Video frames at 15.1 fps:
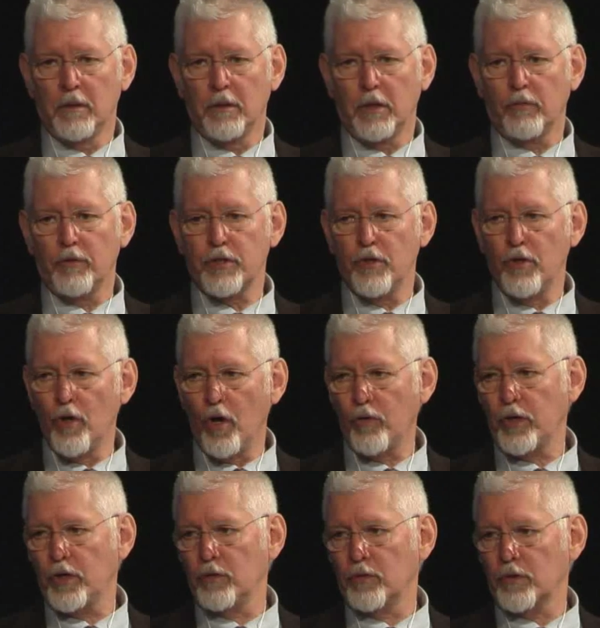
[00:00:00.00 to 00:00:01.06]
There is no
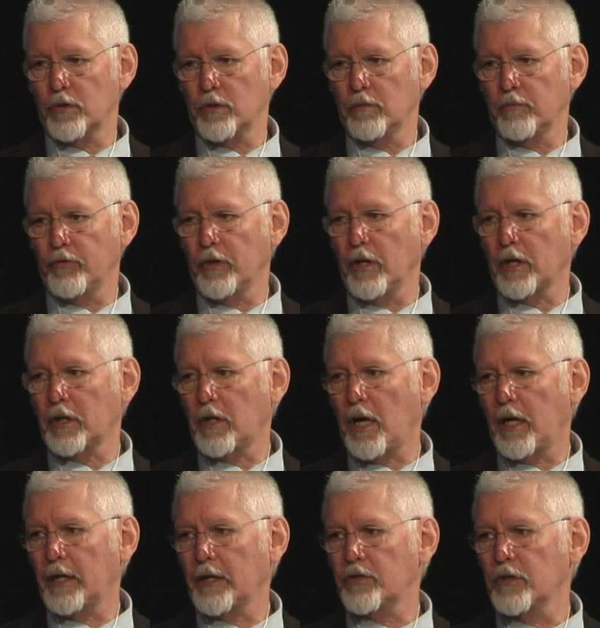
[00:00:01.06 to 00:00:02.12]
use for
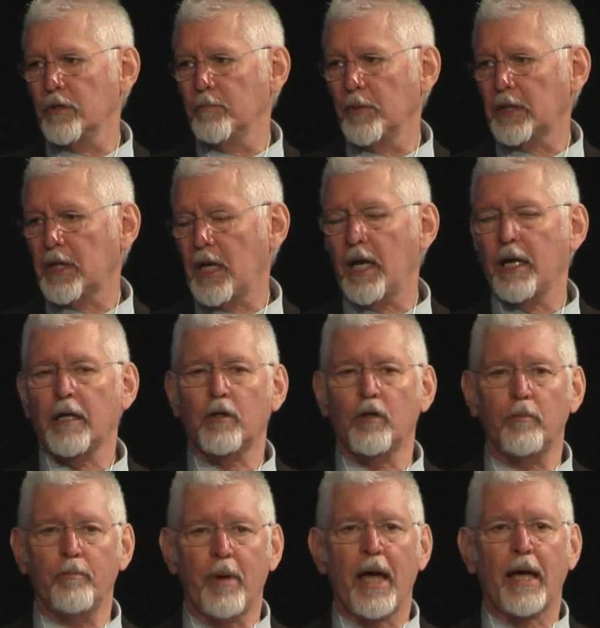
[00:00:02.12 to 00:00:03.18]
narcotics in
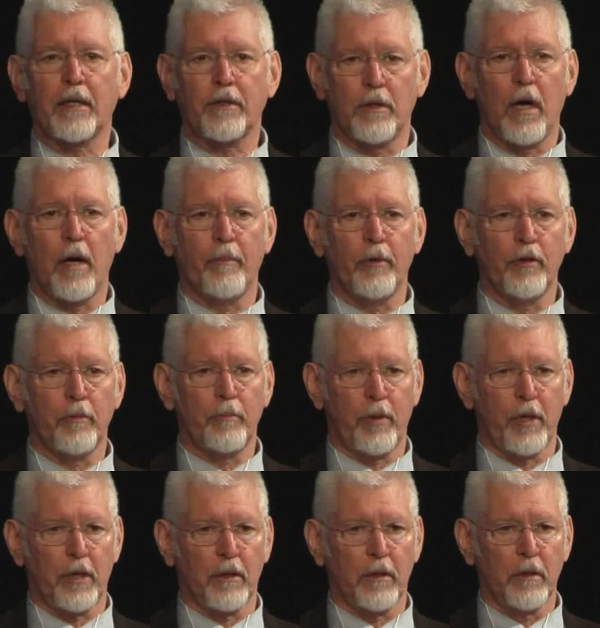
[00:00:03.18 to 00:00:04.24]
mechanical back-dominant
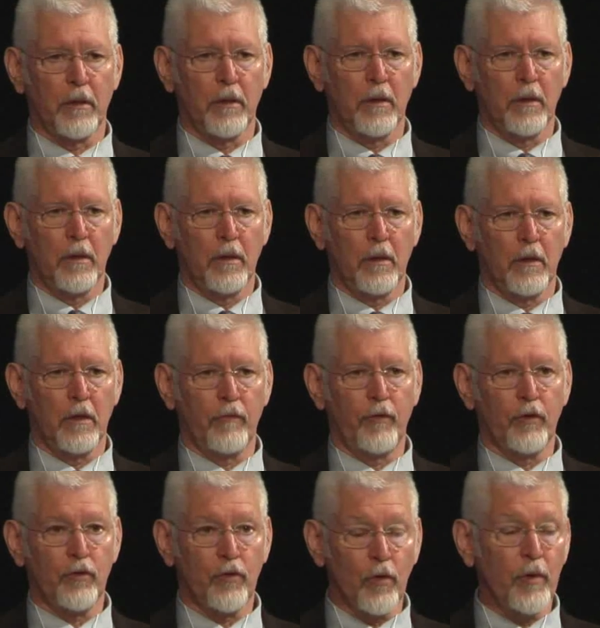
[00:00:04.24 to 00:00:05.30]
pain. And if
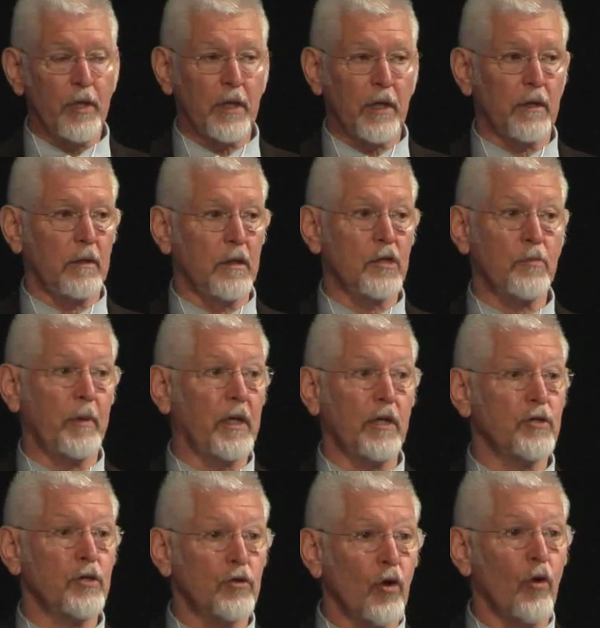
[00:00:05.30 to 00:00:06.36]
you're doing it, it's
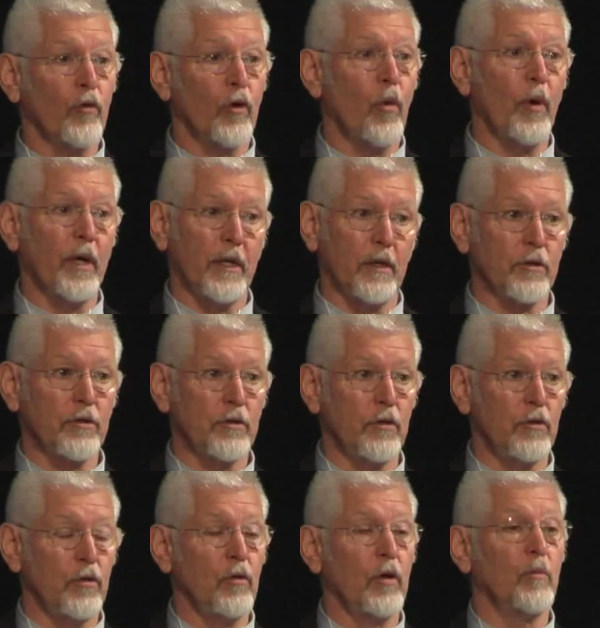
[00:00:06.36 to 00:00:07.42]
because you don't know what else to
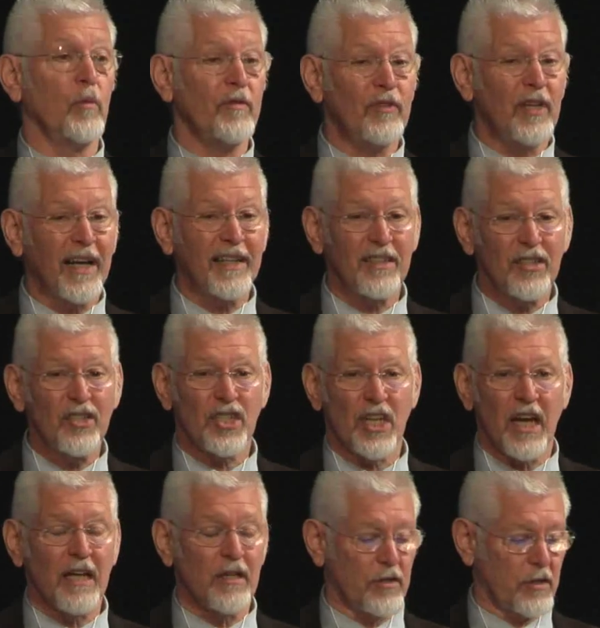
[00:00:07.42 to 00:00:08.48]
do, and we've got to
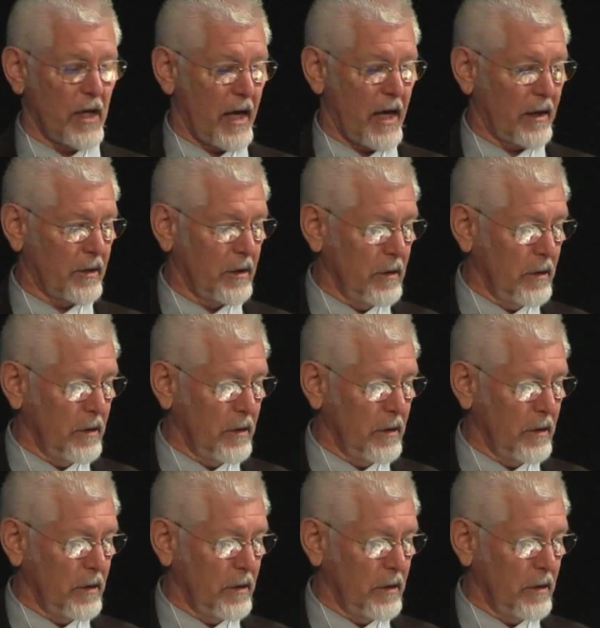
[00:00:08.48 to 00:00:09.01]
change that.